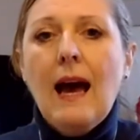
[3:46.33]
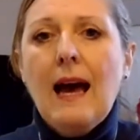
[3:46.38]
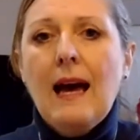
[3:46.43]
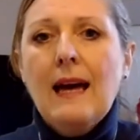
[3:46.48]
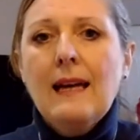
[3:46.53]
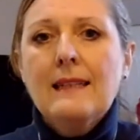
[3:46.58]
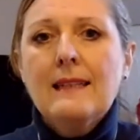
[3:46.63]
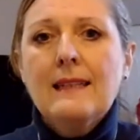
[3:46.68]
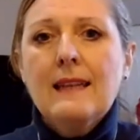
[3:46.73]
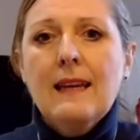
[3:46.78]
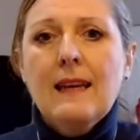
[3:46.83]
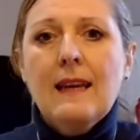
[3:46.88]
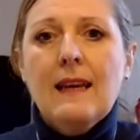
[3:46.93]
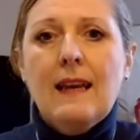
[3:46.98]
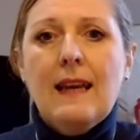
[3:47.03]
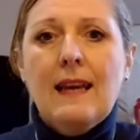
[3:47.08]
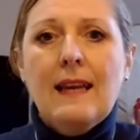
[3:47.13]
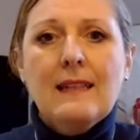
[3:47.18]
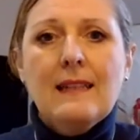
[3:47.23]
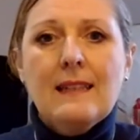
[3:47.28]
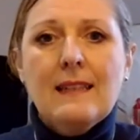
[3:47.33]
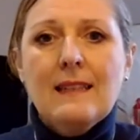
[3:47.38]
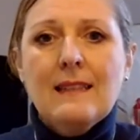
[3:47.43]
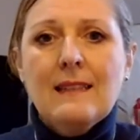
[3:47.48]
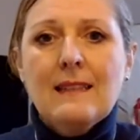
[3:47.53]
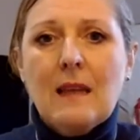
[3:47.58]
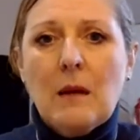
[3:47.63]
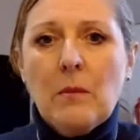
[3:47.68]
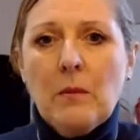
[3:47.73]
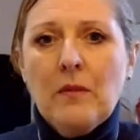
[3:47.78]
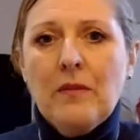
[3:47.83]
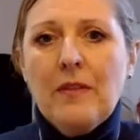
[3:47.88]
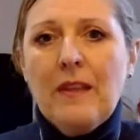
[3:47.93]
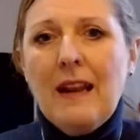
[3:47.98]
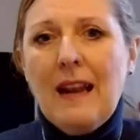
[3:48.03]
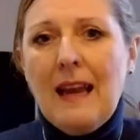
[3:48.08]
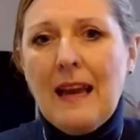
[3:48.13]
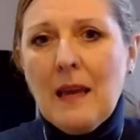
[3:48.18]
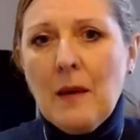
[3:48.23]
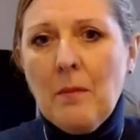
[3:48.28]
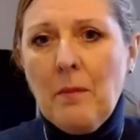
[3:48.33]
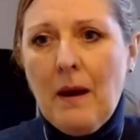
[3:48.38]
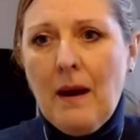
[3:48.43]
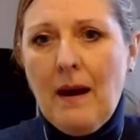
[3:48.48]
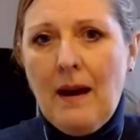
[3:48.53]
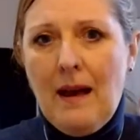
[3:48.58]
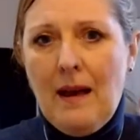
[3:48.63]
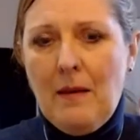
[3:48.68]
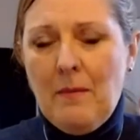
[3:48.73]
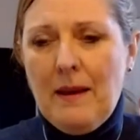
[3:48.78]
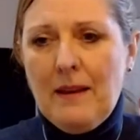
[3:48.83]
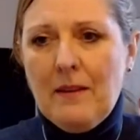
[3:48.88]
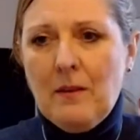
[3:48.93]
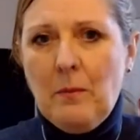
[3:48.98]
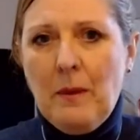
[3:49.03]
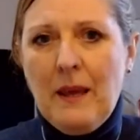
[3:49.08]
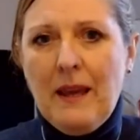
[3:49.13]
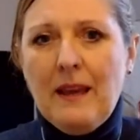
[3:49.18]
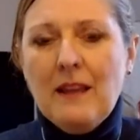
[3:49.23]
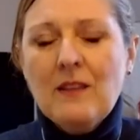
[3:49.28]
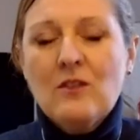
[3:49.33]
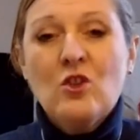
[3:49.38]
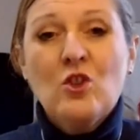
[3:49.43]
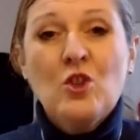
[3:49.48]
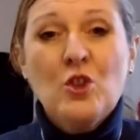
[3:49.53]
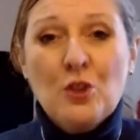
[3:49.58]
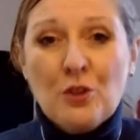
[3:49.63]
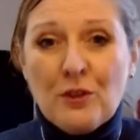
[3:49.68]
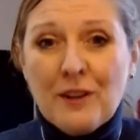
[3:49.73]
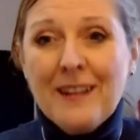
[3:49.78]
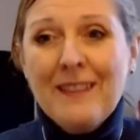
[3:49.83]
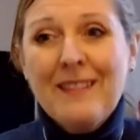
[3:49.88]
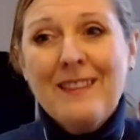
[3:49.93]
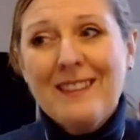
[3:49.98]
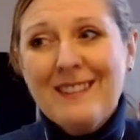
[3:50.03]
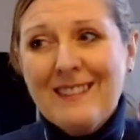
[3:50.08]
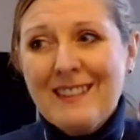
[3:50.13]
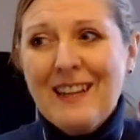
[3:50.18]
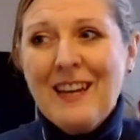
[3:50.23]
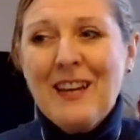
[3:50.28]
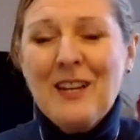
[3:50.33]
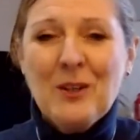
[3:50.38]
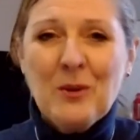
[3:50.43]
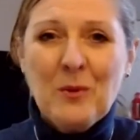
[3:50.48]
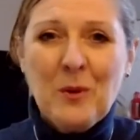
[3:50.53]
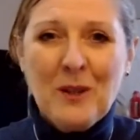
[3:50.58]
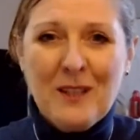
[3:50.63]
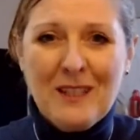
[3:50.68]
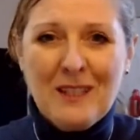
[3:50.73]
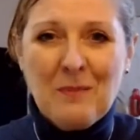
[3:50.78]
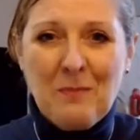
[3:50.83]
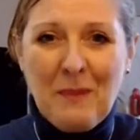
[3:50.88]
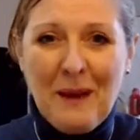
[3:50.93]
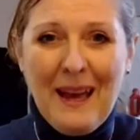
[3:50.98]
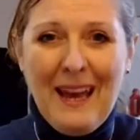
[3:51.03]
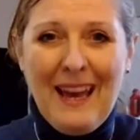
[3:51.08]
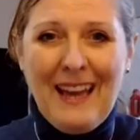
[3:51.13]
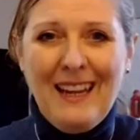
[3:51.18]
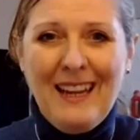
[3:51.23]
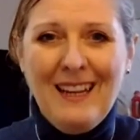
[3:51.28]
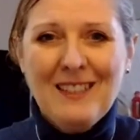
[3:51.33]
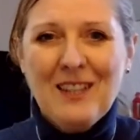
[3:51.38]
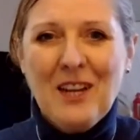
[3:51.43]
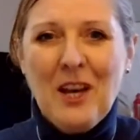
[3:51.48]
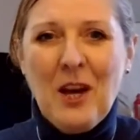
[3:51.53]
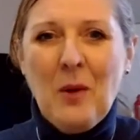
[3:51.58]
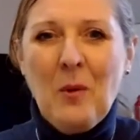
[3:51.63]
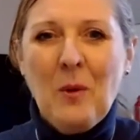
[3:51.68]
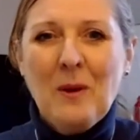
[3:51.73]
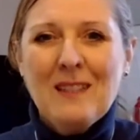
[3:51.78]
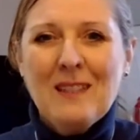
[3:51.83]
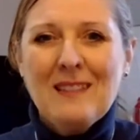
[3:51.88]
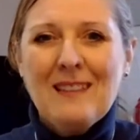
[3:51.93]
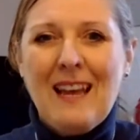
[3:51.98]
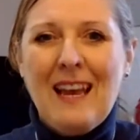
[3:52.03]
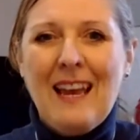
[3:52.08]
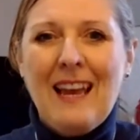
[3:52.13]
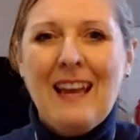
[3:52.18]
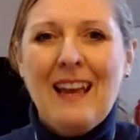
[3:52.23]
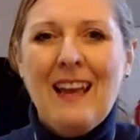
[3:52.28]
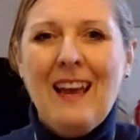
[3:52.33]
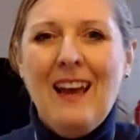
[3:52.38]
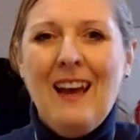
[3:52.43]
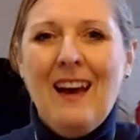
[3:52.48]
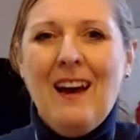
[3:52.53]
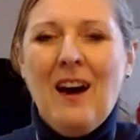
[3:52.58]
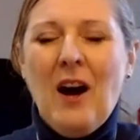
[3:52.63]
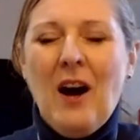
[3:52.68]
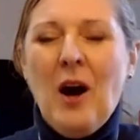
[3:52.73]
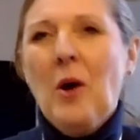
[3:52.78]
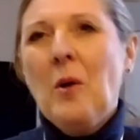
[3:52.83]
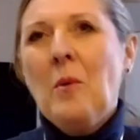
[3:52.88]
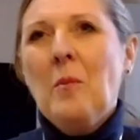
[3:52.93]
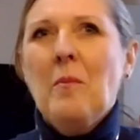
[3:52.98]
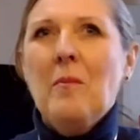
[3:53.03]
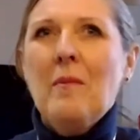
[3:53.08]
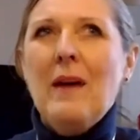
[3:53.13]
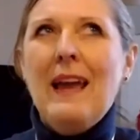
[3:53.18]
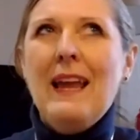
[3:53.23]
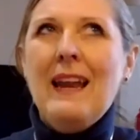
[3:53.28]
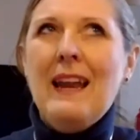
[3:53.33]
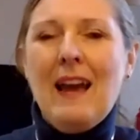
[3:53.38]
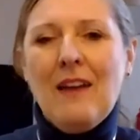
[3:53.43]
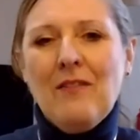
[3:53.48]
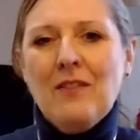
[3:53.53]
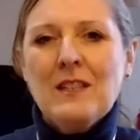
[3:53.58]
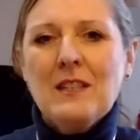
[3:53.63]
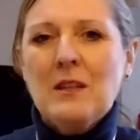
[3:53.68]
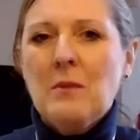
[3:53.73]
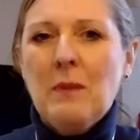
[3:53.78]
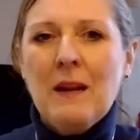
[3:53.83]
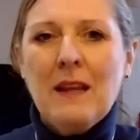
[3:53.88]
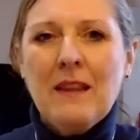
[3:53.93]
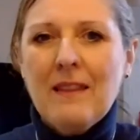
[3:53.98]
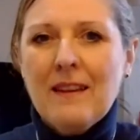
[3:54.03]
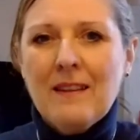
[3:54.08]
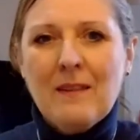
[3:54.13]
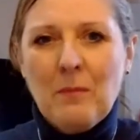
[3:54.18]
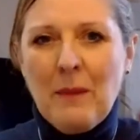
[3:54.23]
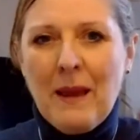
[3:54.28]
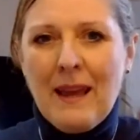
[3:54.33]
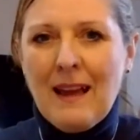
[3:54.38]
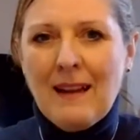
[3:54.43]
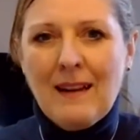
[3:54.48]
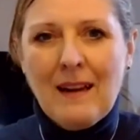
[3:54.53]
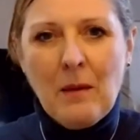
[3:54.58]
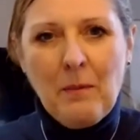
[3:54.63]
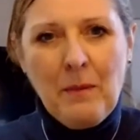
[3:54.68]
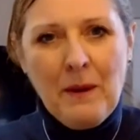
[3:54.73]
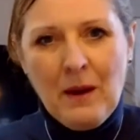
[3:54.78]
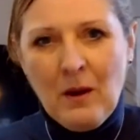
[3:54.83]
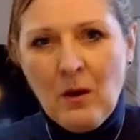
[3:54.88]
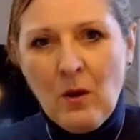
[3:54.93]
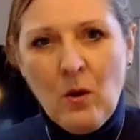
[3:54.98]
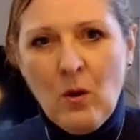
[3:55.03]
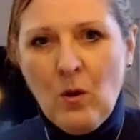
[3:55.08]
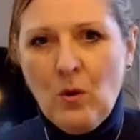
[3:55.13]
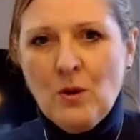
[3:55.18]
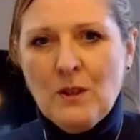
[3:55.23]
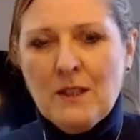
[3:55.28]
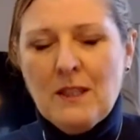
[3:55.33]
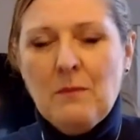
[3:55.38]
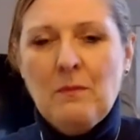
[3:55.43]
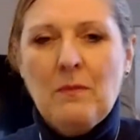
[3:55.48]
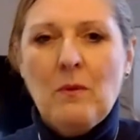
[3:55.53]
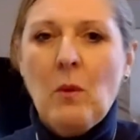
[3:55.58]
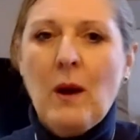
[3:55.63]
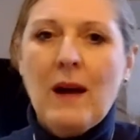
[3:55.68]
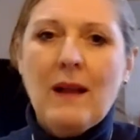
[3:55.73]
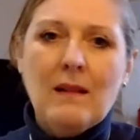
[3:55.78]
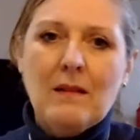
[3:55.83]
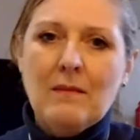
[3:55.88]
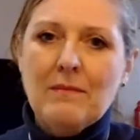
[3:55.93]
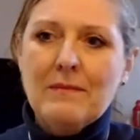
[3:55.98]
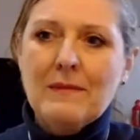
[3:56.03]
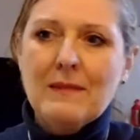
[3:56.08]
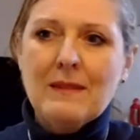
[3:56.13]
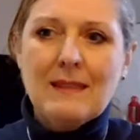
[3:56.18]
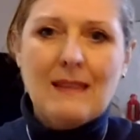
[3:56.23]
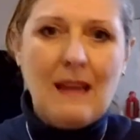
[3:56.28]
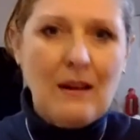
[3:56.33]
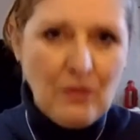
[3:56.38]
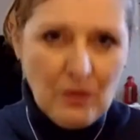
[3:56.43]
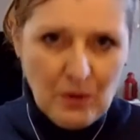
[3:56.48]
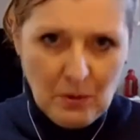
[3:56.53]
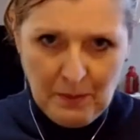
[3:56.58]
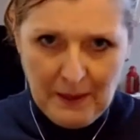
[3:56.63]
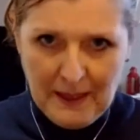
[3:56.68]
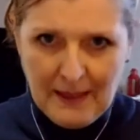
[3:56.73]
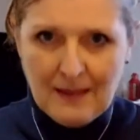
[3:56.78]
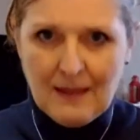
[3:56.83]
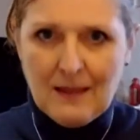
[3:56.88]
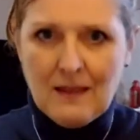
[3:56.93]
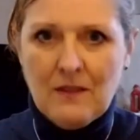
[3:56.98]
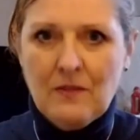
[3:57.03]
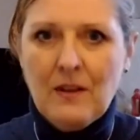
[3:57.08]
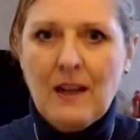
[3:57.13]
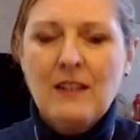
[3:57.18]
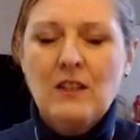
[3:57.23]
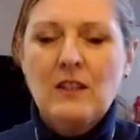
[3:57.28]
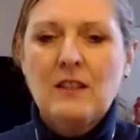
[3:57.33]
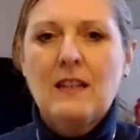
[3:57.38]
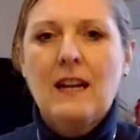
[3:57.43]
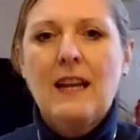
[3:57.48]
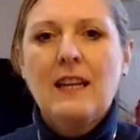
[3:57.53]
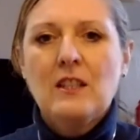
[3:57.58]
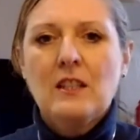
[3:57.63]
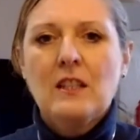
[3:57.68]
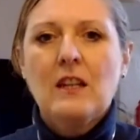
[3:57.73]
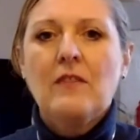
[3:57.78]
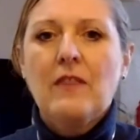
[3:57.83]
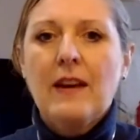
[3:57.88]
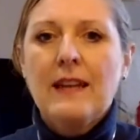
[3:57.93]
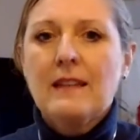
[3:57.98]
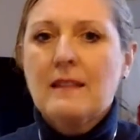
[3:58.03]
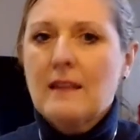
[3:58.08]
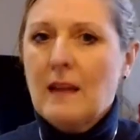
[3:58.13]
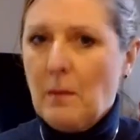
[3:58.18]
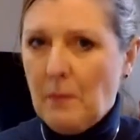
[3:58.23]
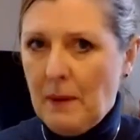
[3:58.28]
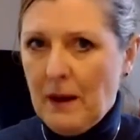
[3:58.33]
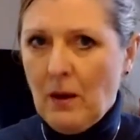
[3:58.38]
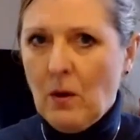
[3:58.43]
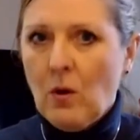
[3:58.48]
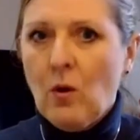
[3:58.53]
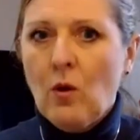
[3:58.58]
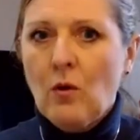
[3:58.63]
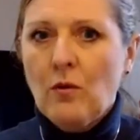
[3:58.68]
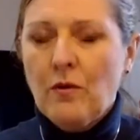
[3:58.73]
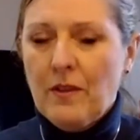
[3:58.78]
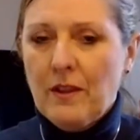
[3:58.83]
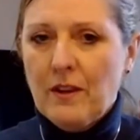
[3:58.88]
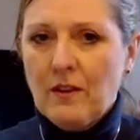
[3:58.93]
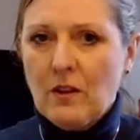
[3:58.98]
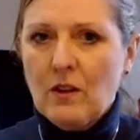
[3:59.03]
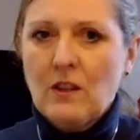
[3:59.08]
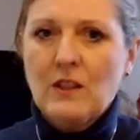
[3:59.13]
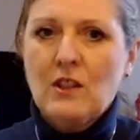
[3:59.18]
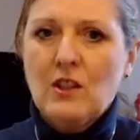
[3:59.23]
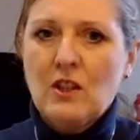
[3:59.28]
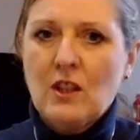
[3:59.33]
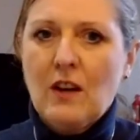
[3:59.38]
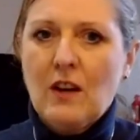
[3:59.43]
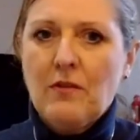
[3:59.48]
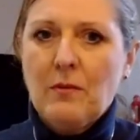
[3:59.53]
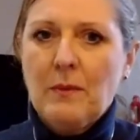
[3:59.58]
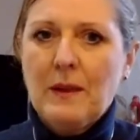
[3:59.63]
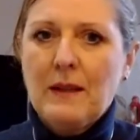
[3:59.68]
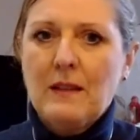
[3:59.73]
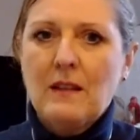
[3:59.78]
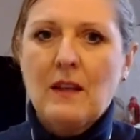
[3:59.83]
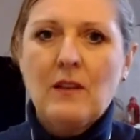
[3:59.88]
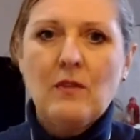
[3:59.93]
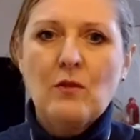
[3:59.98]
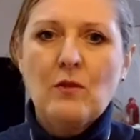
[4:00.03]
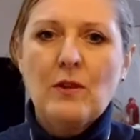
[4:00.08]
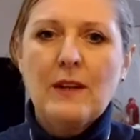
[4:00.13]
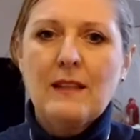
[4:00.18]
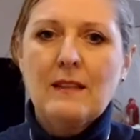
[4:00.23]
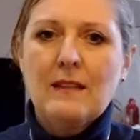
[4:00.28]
And indeed, some of the Labour MSPs during the stage one debate were saying, oh, inevitably this may end up in court. Well, several pieces of legislation have ended up in court for the Scottish government over